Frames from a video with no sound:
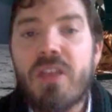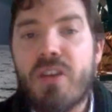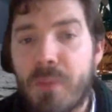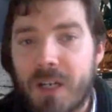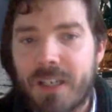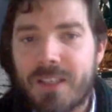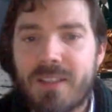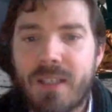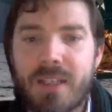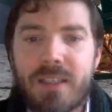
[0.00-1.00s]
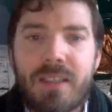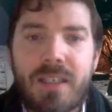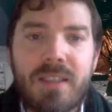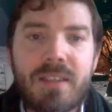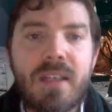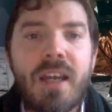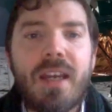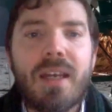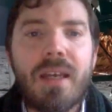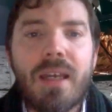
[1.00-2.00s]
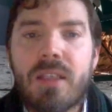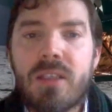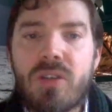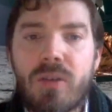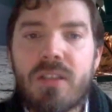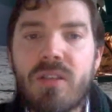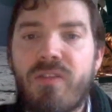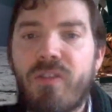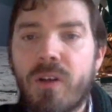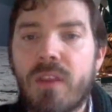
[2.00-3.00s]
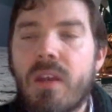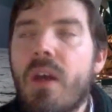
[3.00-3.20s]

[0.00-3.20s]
the markets that it needs, and so on and so forth.